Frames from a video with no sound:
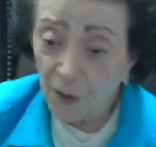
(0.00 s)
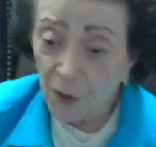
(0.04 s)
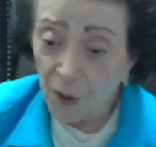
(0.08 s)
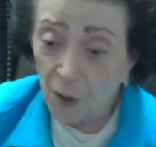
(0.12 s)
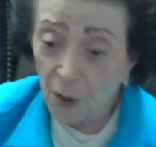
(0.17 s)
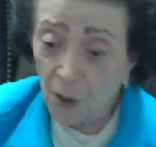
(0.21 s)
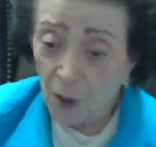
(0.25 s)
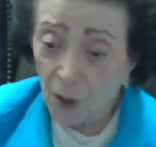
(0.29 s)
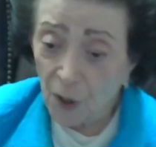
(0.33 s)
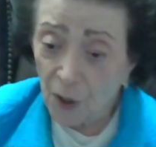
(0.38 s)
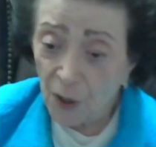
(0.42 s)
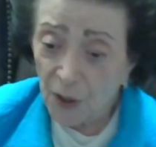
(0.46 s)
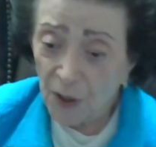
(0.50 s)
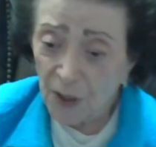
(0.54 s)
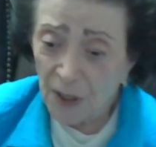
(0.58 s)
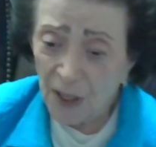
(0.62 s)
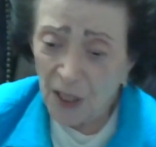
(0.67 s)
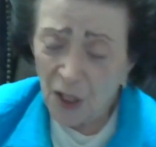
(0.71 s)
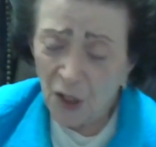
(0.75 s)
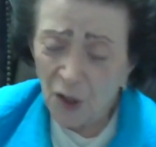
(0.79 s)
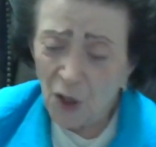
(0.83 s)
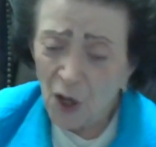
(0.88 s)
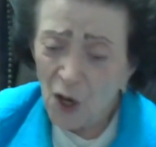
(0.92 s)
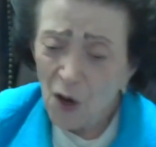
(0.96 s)
to heart
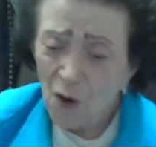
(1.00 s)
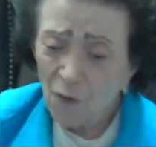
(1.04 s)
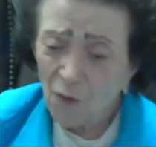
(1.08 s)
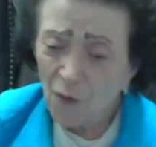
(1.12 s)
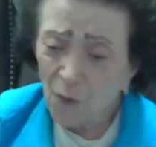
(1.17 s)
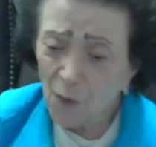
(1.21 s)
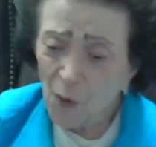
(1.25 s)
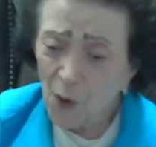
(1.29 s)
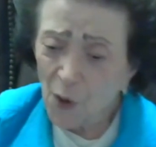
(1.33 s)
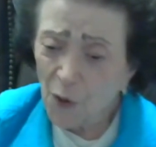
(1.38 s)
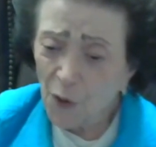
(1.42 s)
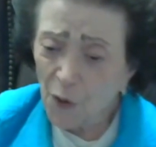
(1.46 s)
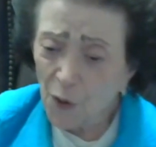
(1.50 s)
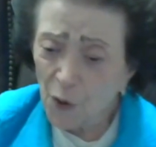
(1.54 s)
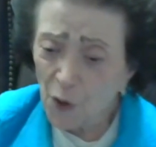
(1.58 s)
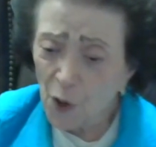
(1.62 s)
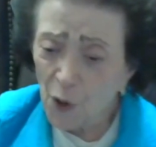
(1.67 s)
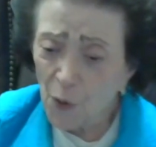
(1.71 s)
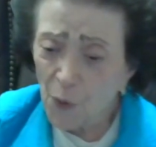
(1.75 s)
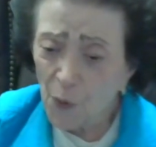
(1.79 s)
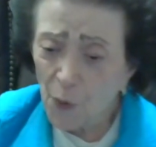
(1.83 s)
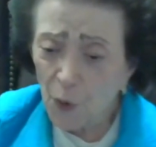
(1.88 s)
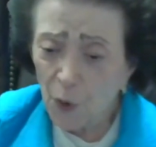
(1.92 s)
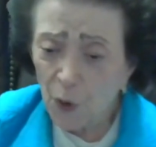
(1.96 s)
disease from the
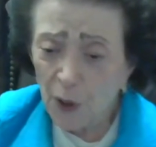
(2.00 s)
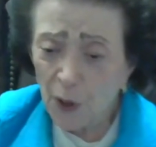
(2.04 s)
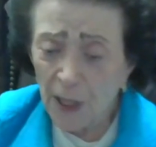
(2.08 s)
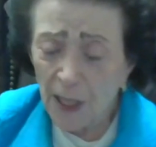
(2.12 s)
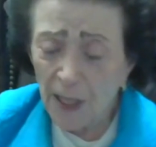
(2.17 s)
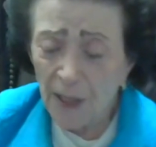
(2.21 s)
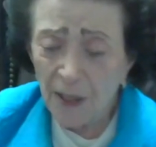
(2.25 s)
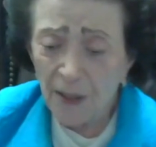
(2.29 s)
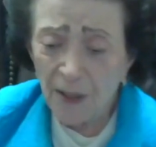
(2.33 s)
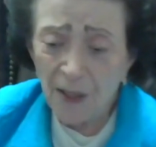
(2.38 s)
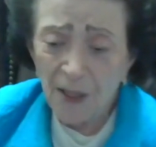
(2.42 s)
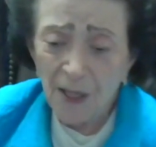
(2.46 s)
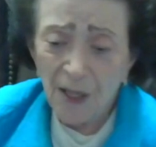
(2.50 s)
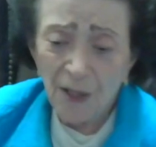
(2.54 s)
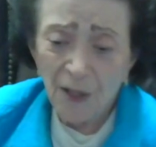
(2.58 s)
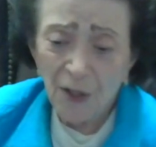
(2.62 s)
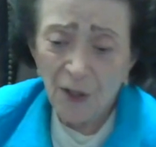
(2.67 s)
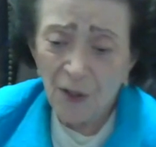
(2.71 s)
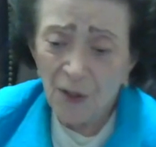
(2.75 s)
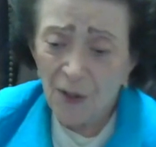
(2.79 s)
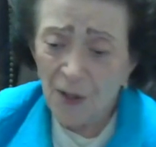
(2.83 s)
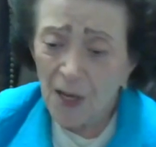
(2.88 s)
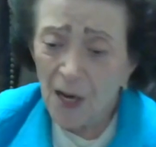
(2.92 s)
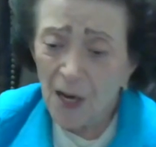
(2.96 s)
30%
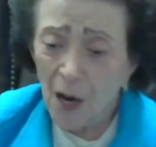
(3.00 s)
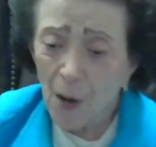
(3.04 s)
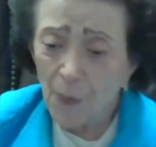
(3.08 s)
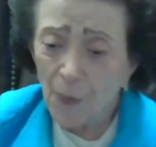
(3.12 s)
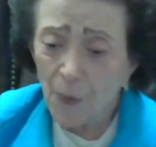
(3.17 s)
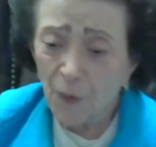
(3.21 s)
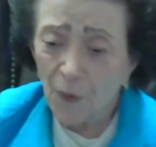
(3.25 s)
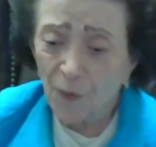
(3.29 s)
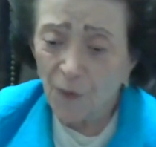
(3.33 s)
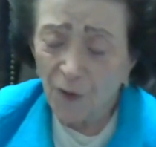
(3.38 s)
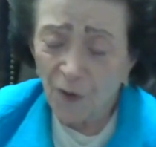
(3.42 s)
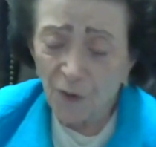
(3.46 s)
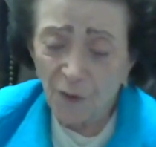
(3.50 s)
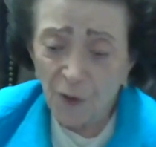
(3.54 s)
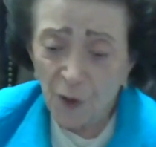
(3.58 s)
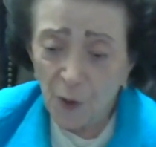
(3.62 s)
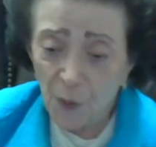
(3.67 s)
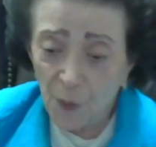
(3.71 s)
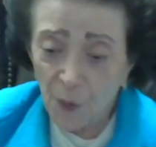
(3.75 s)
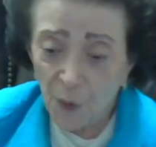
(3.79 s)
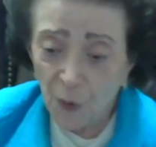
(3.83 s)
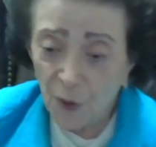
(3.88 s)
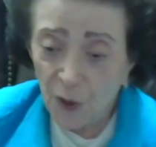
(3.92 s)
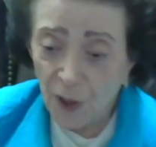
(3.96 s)
to the upper
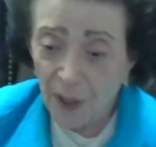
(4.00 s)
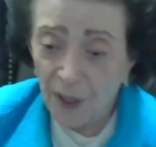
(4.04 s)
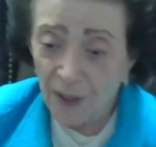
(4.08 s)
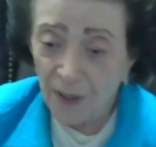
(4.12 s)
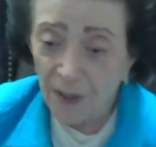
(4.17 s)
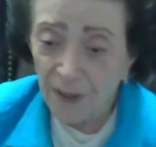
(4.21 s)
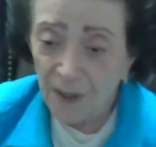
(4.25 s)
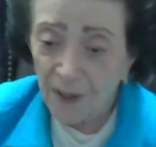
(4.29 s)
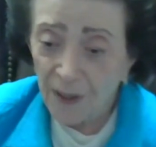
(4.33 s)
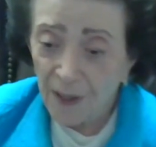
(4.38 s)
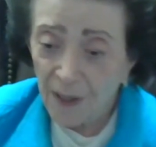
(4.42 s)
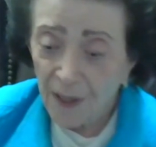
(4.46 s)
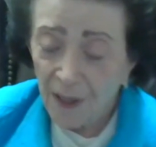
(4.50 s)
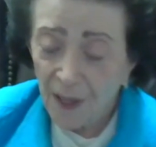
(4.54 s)
50%.